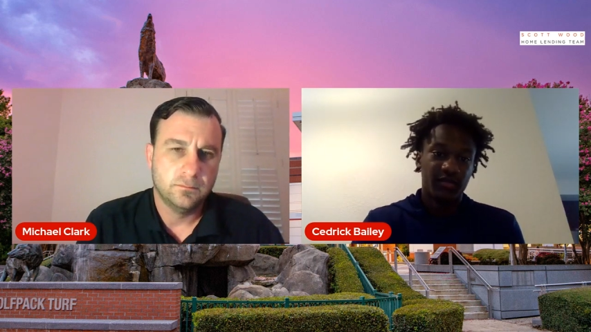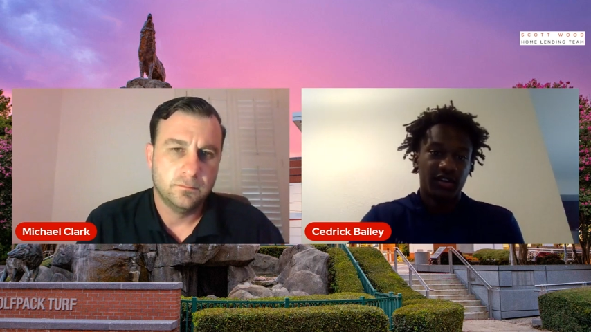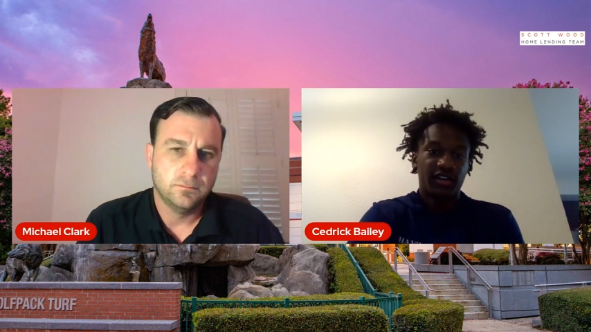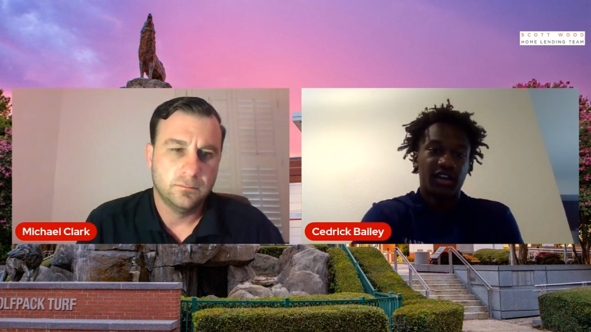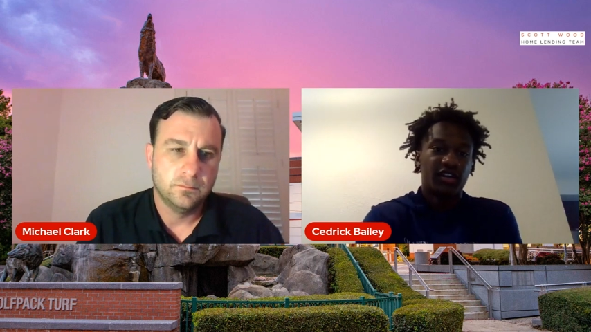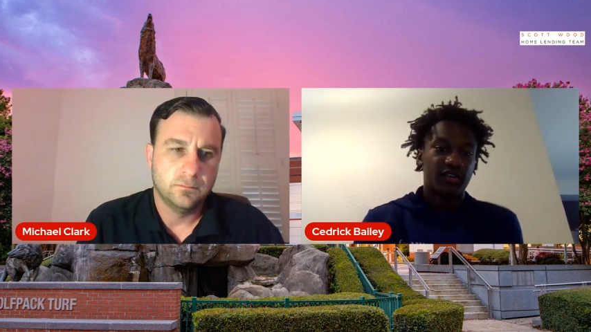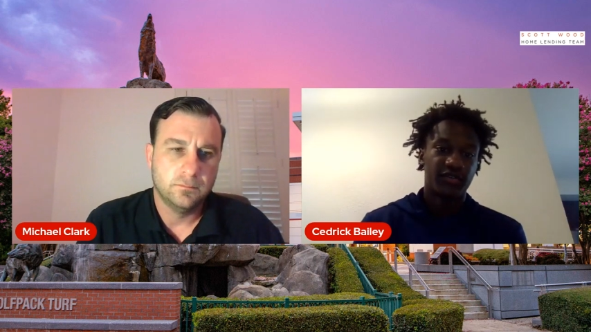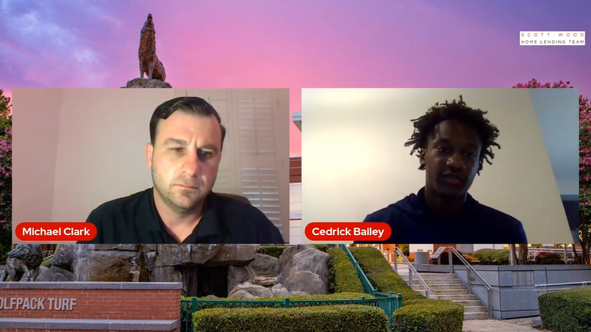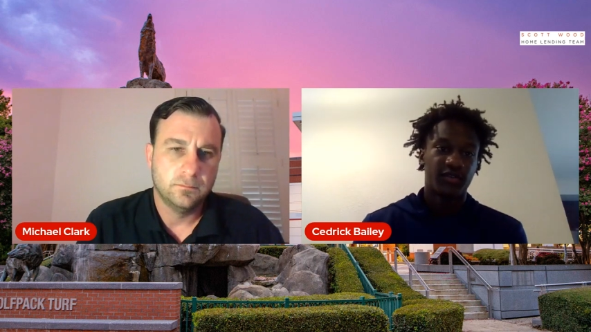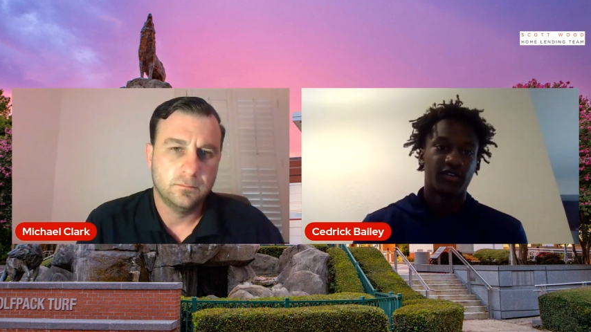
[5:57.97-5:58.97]

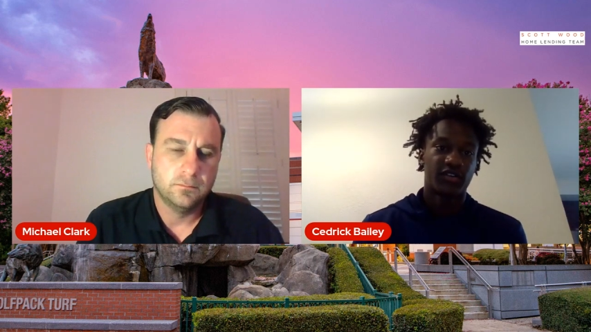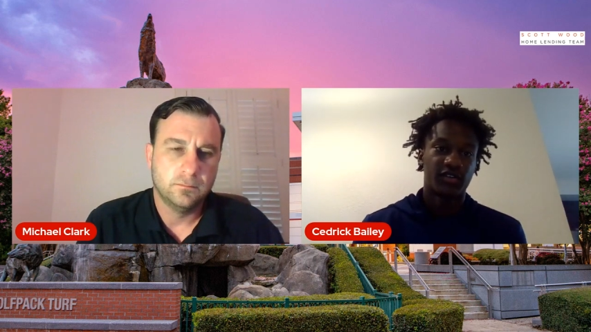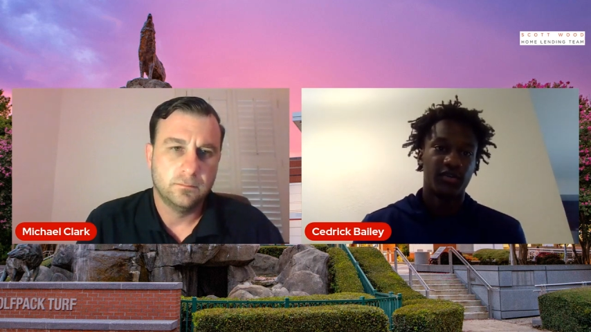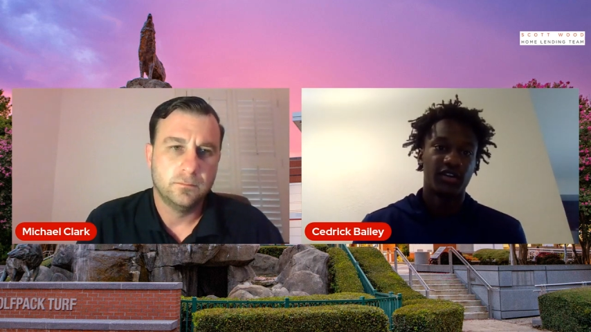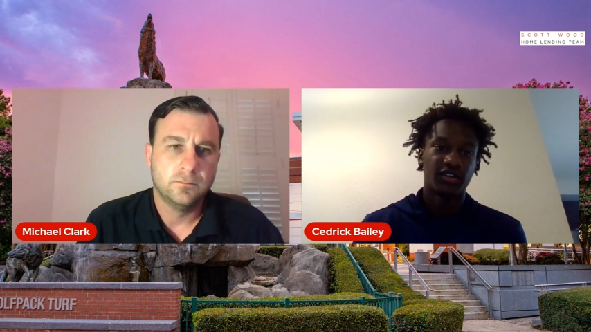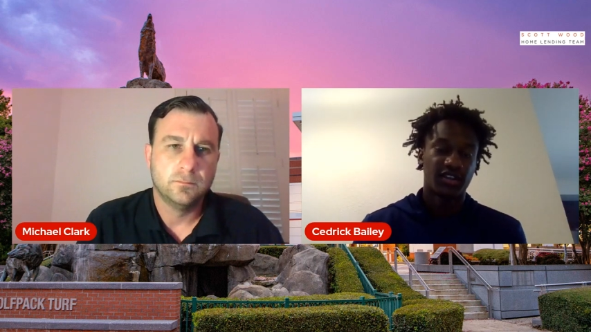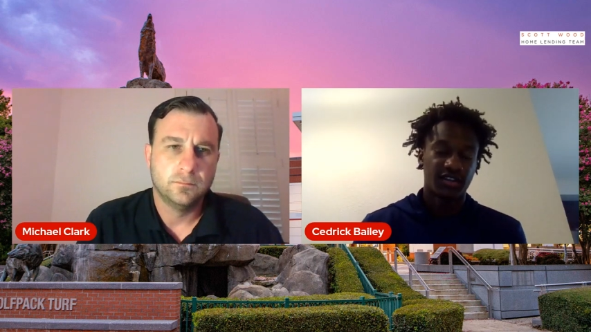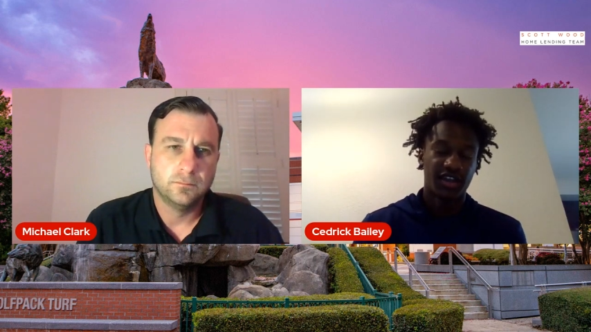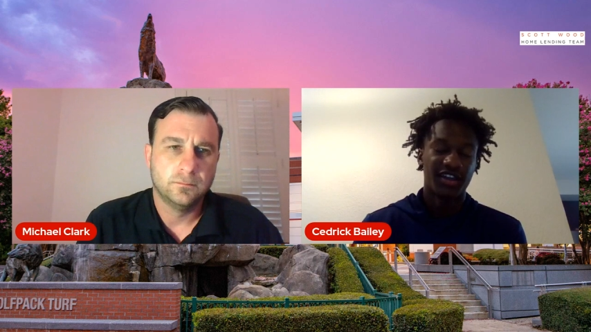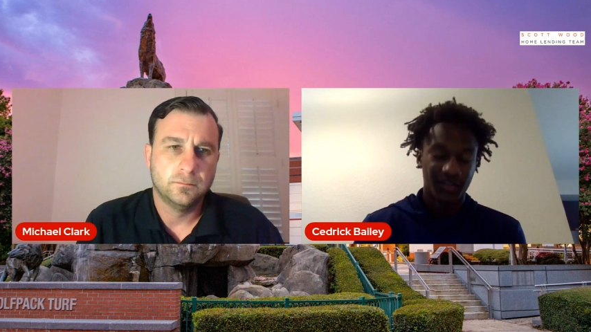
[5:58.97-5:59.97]
Speaker 1: communicative
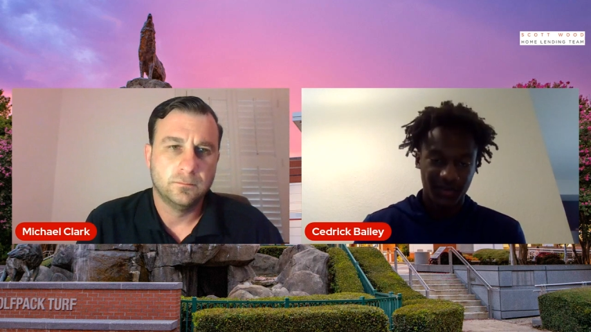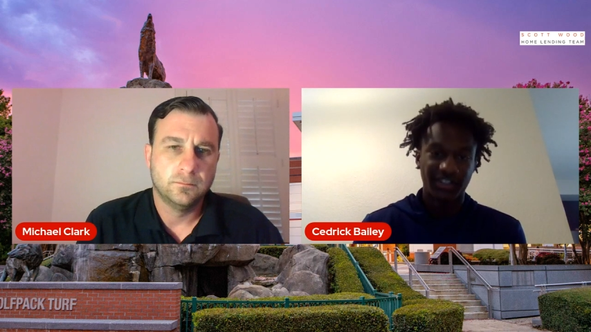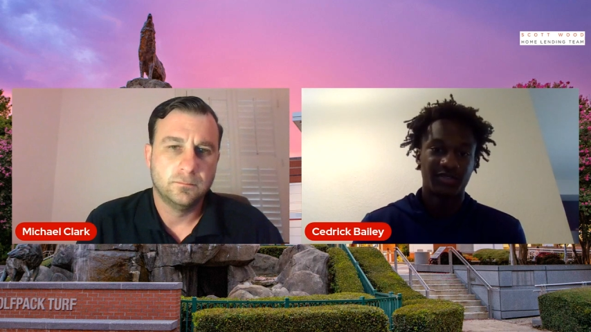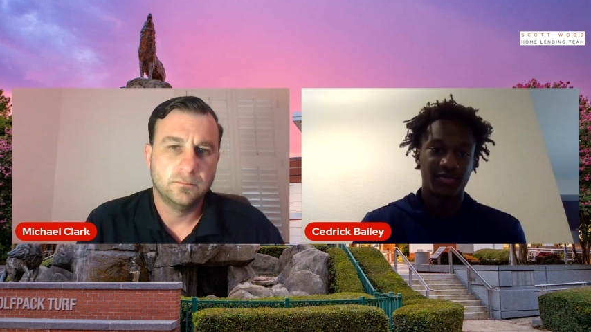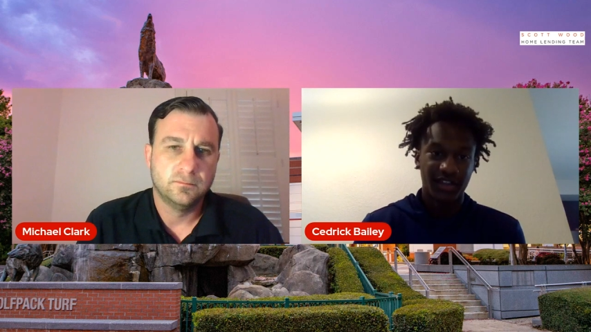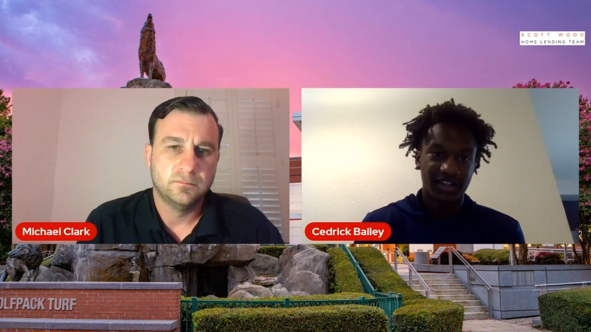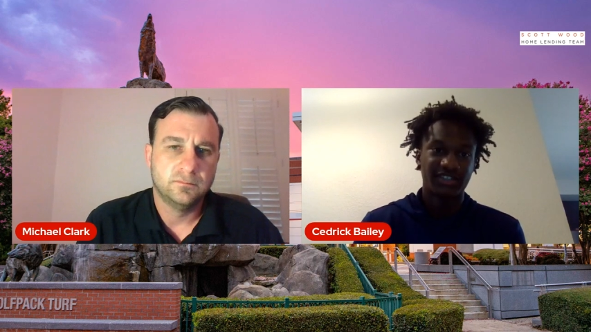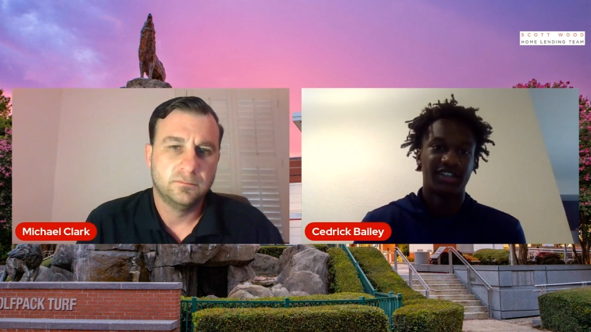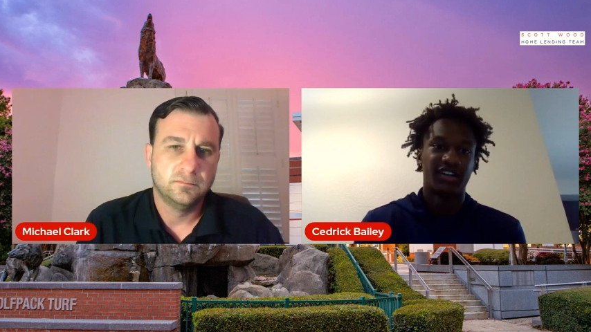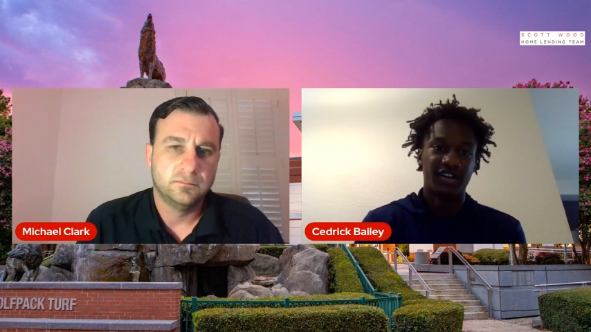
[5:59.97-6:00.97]
communicative with his
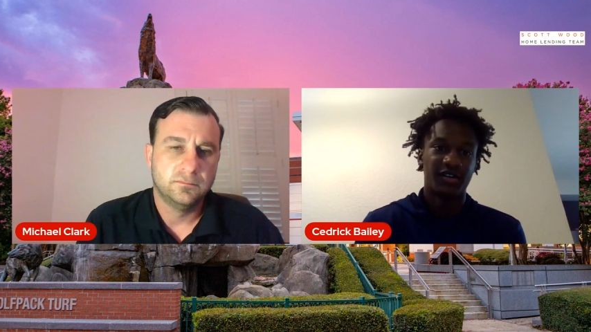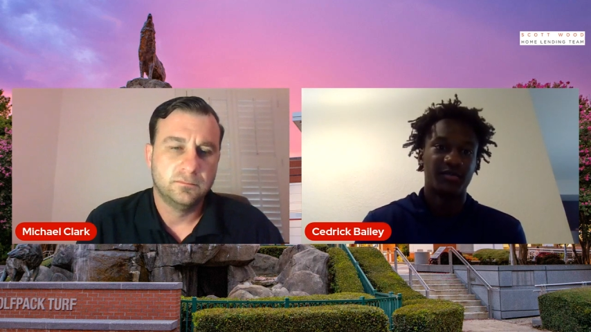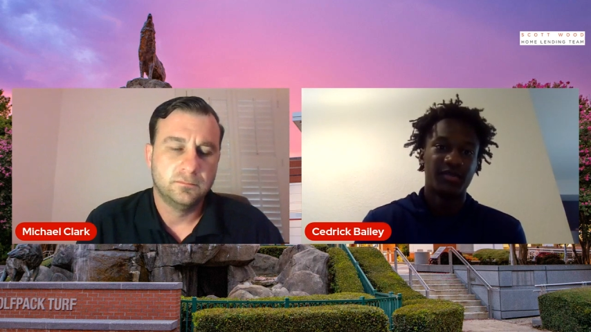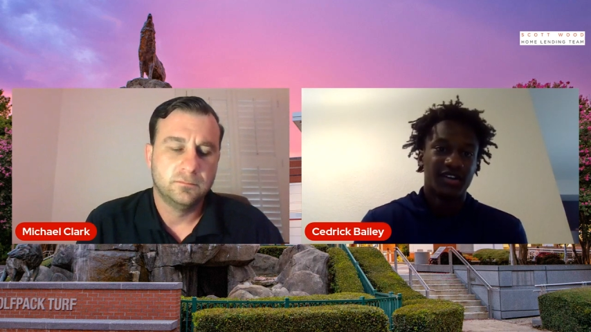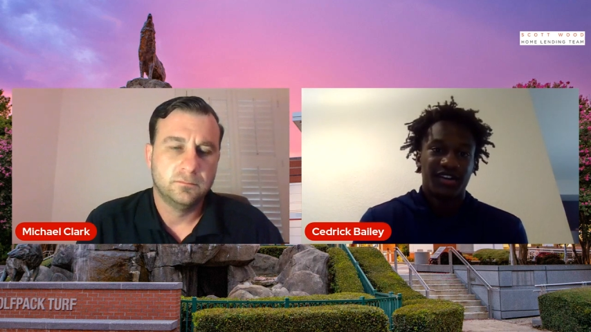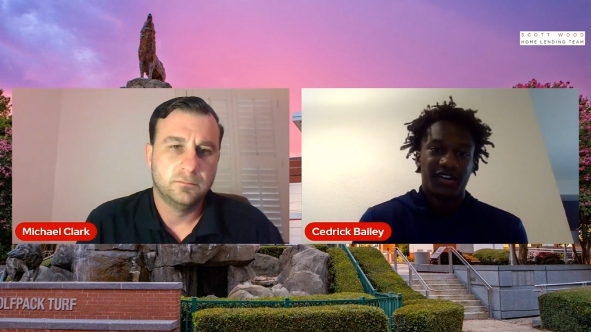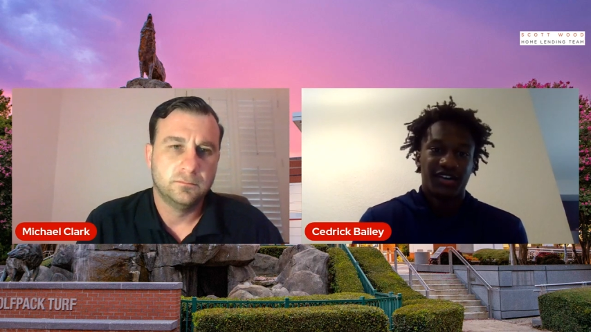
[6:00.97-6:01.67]
players and um